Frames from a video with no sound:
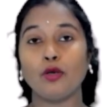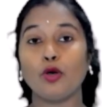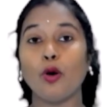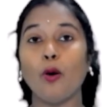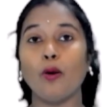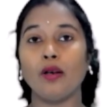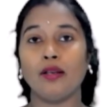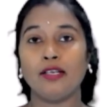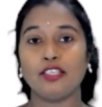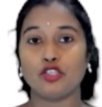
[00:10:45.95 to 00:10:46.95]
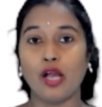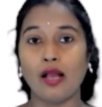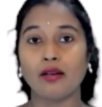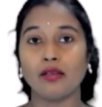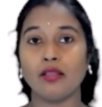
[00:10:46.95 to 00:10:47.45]
coal,
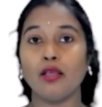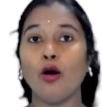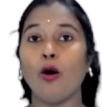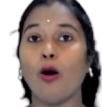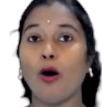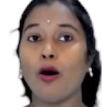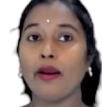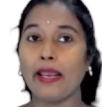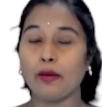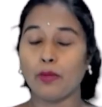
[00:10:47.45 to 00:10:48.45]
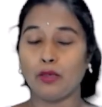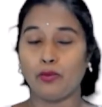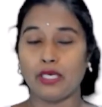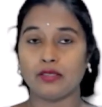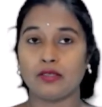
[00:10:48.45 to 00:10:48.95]
charcoal, or animal
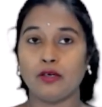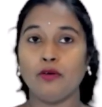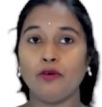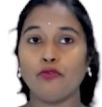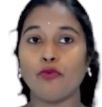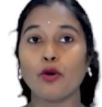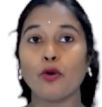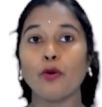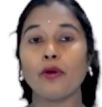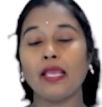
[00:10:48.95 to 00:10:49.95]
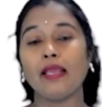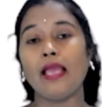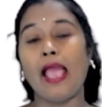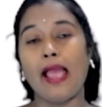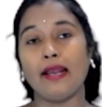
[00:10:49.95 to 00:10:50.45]
waste for
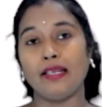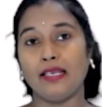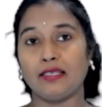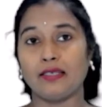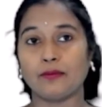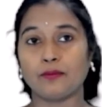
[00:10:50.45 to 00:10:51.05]
cooking and heating.